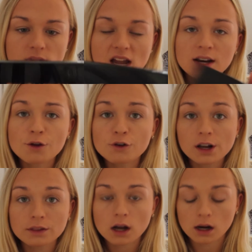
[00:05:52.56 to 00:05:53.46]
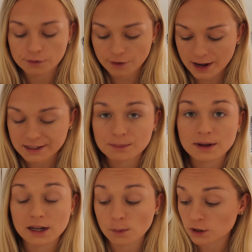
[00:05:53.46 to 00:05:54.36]
And I've got it in the colour Fair to
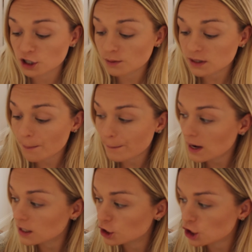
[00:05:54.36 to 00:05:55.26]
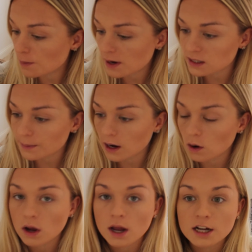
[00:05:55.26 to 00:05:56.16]
Medium, which I was a bit dubious
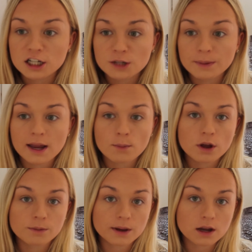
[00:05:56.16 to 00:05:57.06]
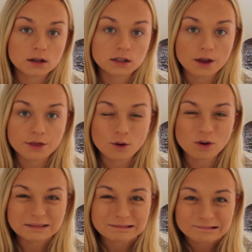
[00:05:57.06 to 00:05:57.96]
about to begin with because I
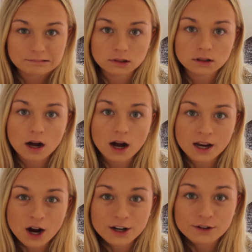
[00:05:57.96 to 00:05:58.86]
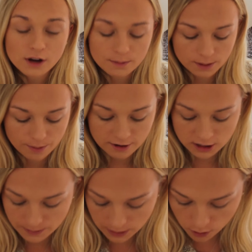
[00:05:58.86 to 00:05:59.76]
thought, oh, I kind of like my brows
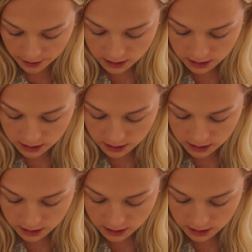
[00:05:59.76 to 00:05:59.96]
to be quite